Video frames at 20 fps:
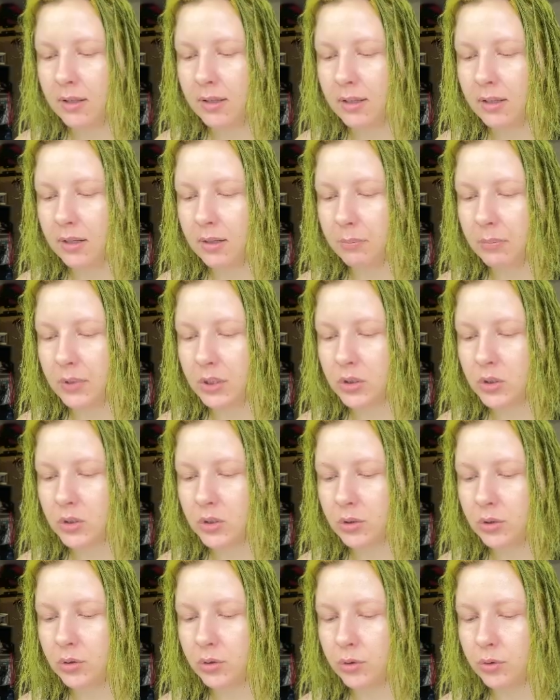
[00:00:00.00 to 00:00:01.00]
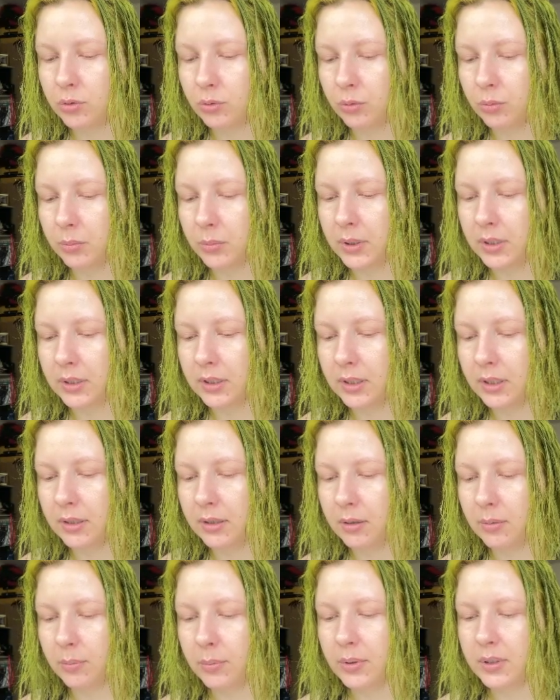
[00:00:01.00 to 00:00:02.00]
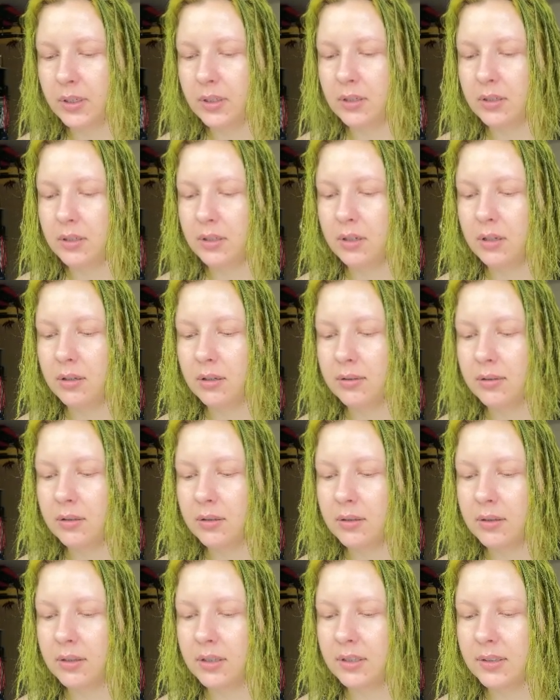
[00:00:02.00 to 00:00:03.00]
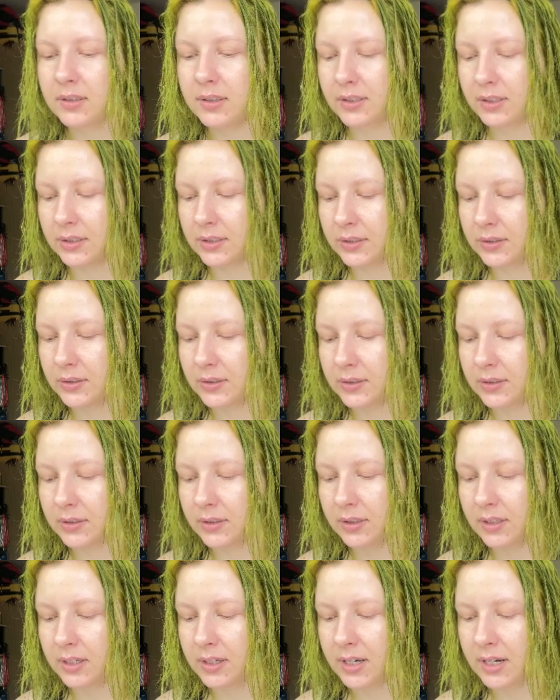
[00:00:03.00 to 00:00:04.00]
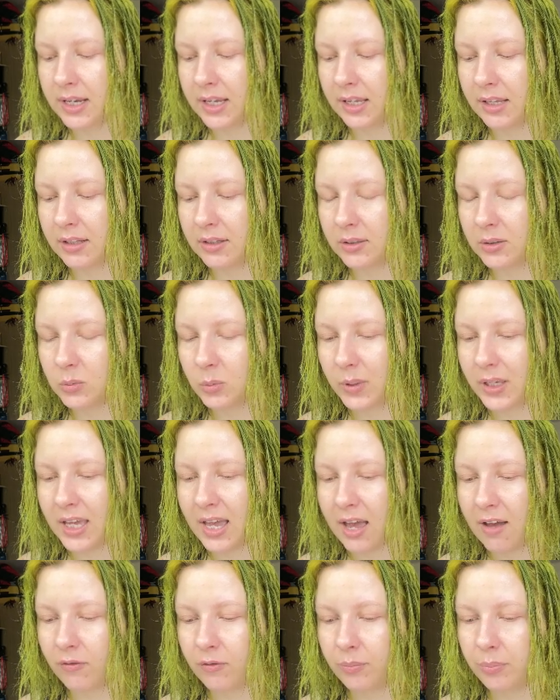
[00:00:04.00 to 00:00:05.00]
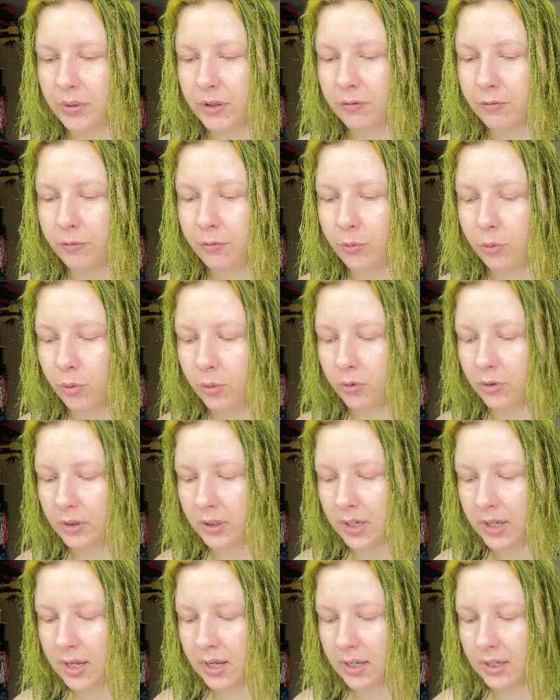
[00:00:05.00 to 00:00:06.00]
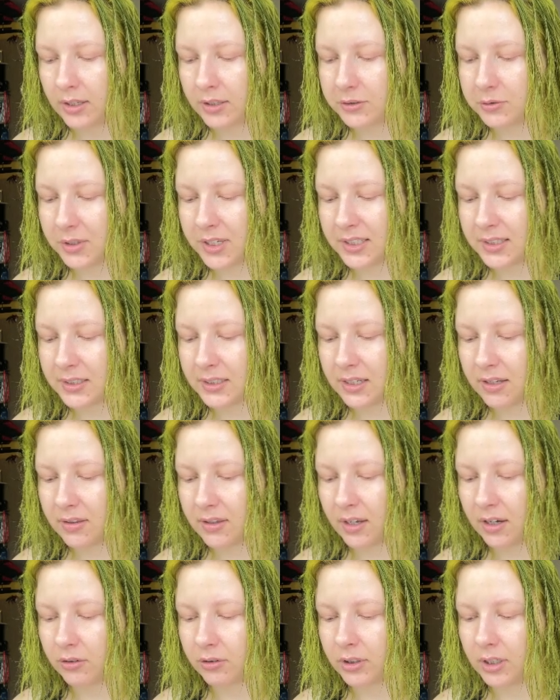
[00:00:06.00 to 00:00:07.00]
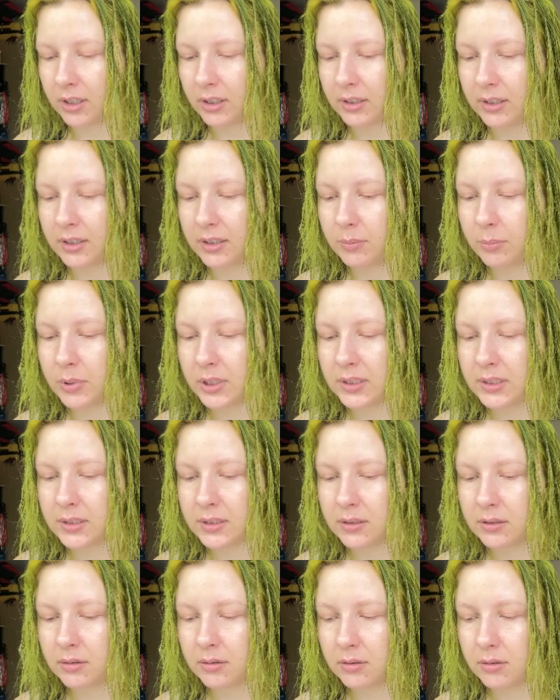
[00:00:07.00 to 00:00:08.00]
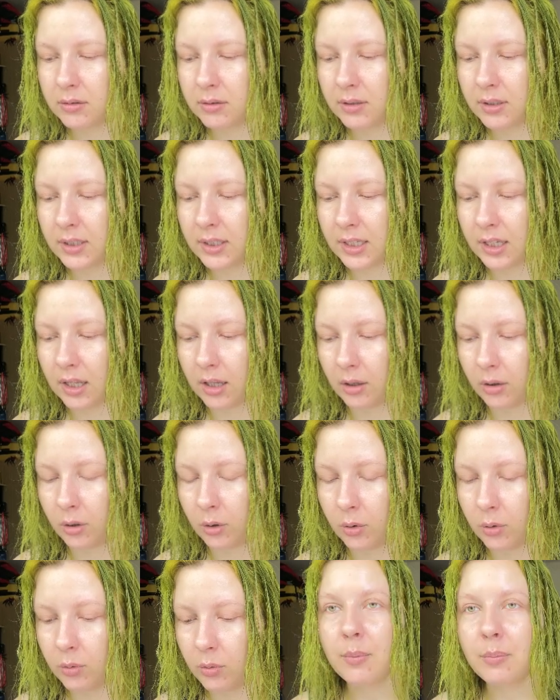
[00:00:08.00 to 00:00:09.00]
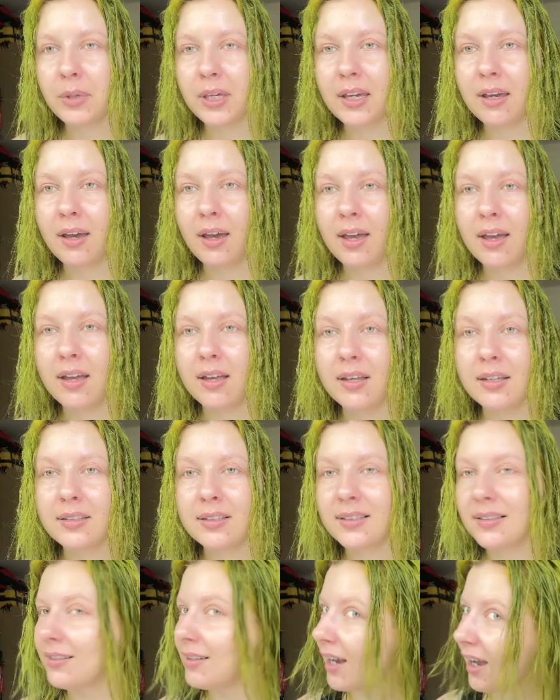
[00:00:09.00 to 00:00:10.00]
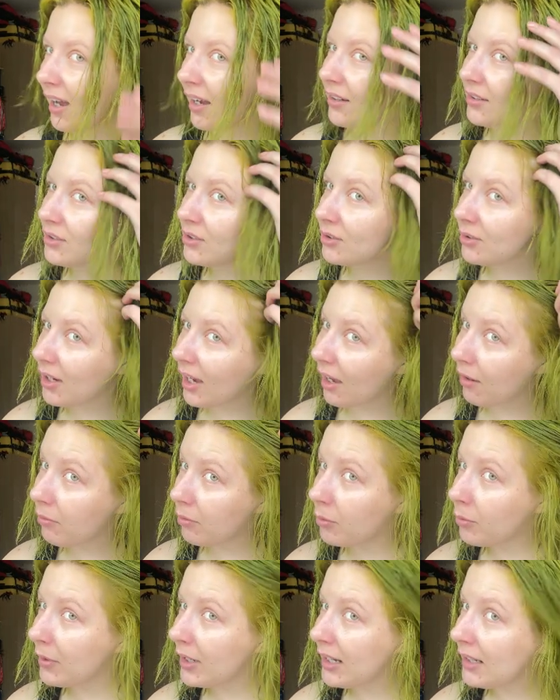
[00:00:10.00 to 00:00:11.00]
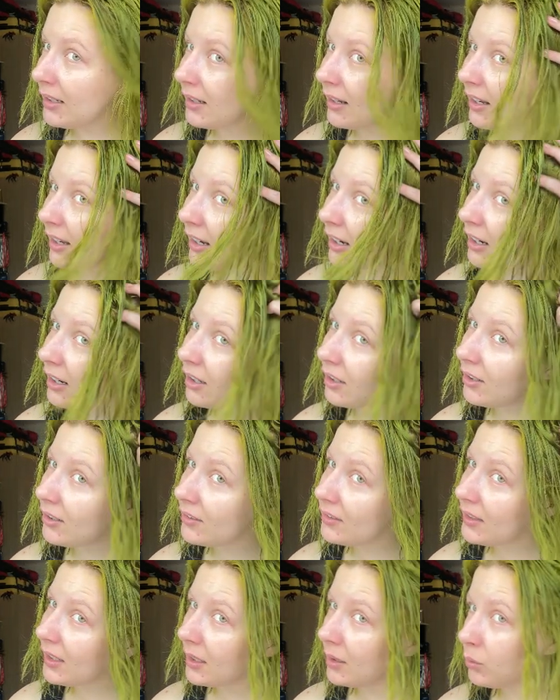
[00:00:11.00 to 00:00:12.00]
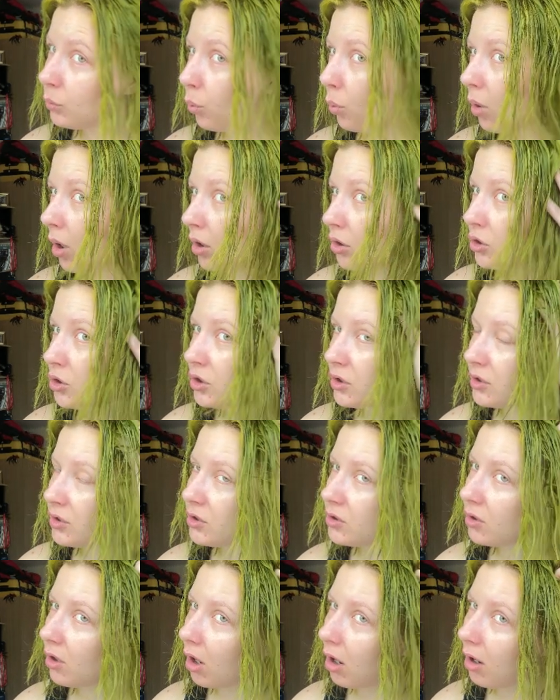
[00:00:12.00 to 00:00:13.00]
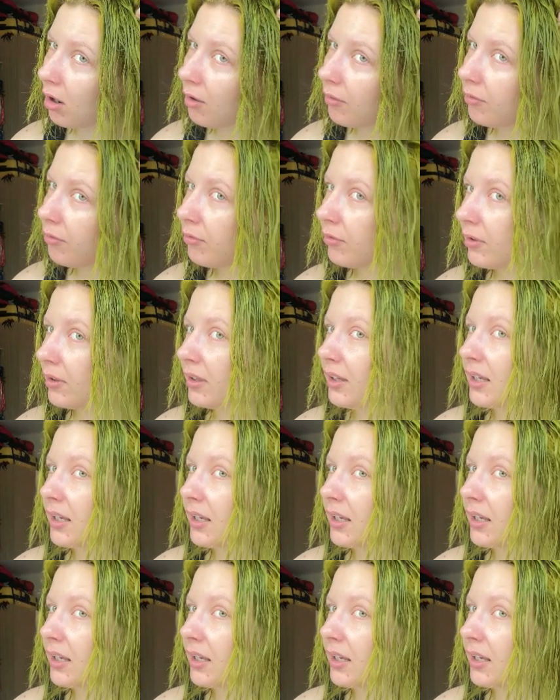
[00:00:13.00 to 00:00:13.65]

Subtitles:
Let me just zoom in a little bit. This is the nails we have before. As you can see, they're a little bit yellow because I do have green hair that washes off the